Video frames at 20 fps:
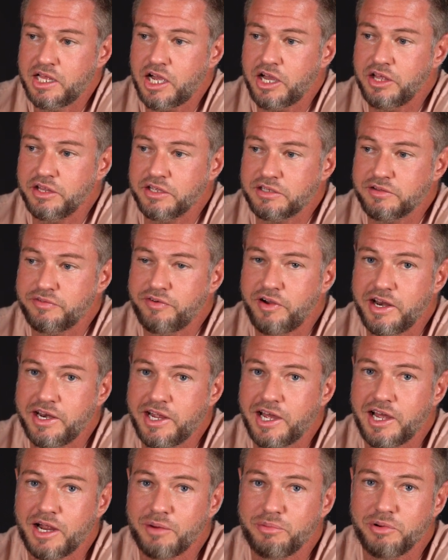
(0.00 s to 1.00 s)
only to find
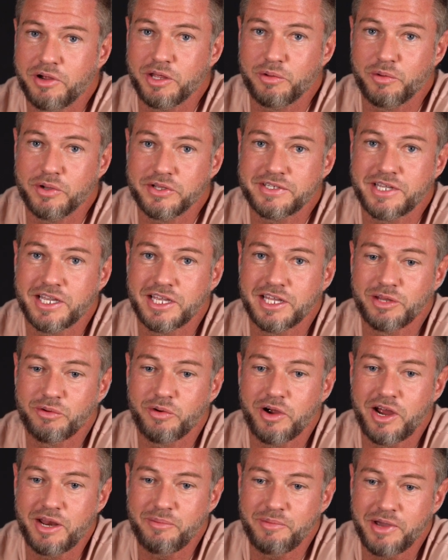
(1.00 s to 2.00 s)
out I probably was taking the
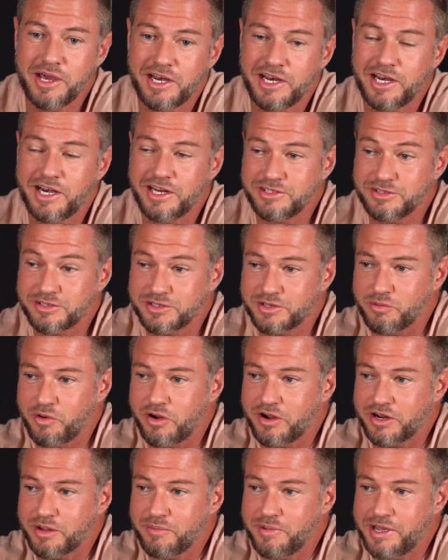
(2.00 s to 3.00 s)
right amount and I took the
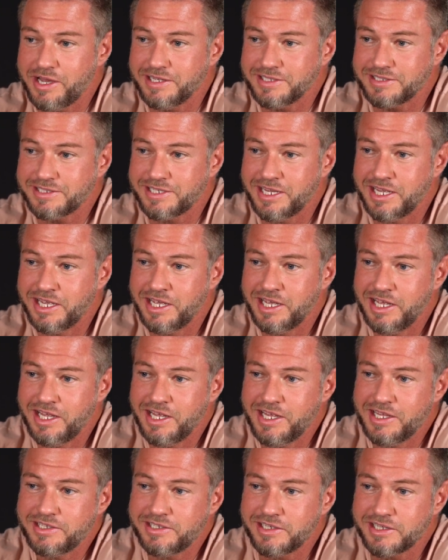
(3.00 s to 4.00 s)
wrong amount.
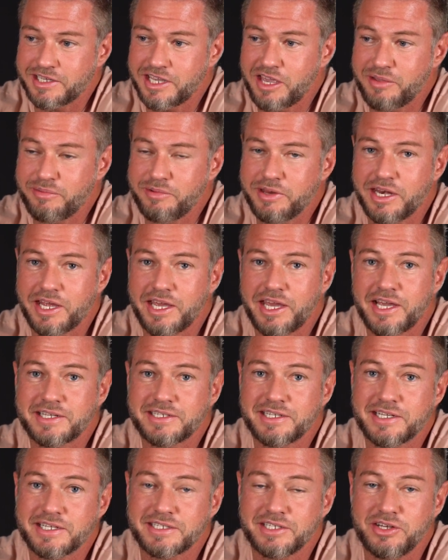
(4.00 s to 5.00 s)
So it gave me an
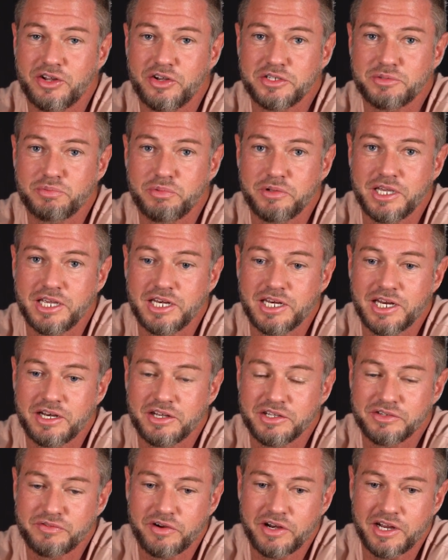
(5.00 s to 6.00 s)
excess nosebleed and it
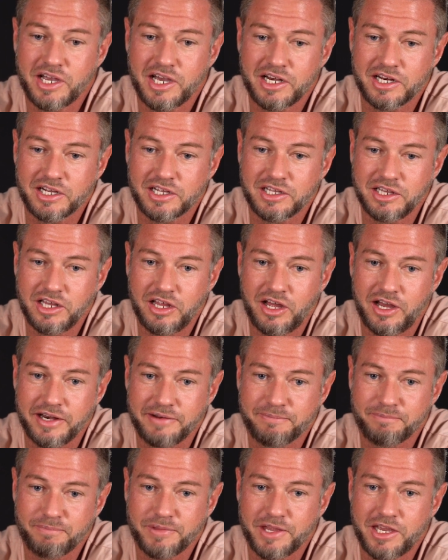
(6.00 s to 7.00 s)
was very hard to
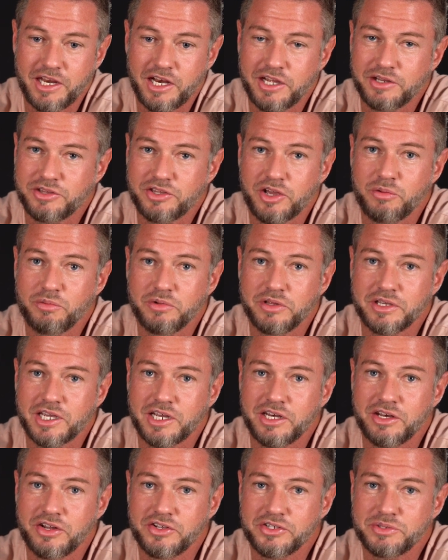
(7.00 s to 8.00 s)
clot. And I don't really
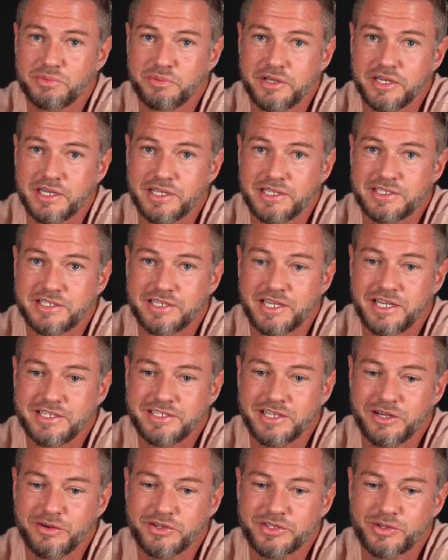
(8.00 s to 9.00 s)
get nosebleeds,
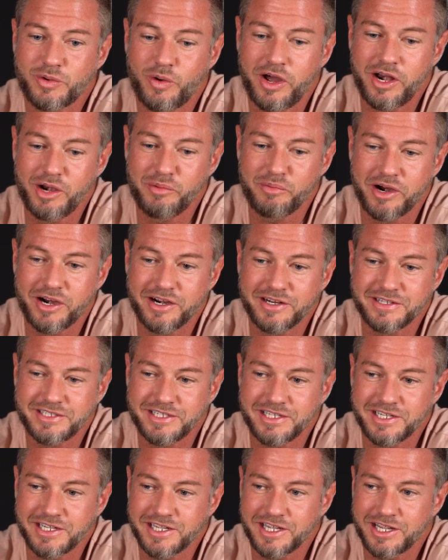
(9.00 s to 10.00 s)
so it was quite
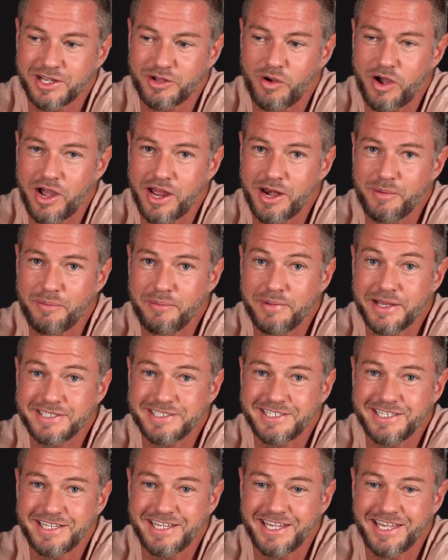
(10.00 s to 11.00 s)
embarrassing and quite
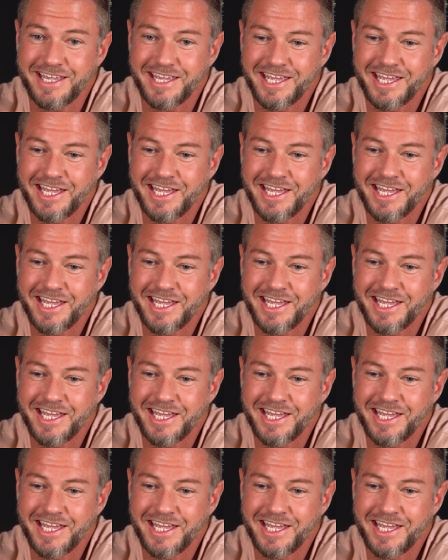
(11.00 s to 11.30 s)
messy.